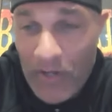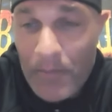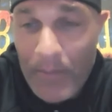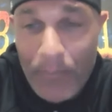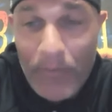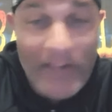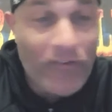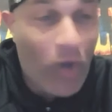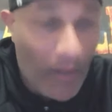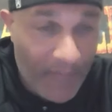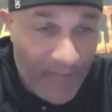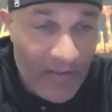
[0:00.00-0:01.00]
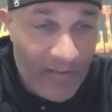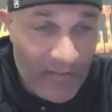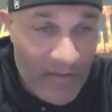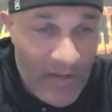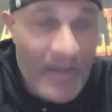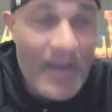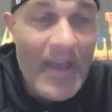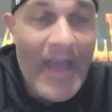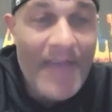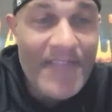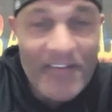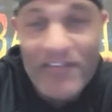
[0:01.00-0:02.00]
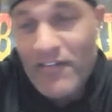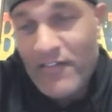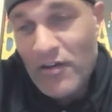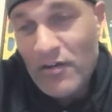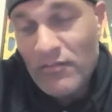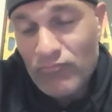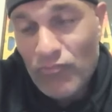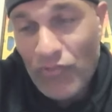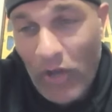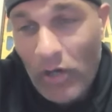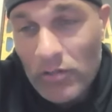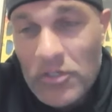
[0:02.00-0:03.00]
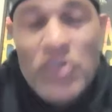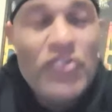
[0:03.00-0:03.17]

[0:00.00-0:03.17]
the people that taught this, and this is the result.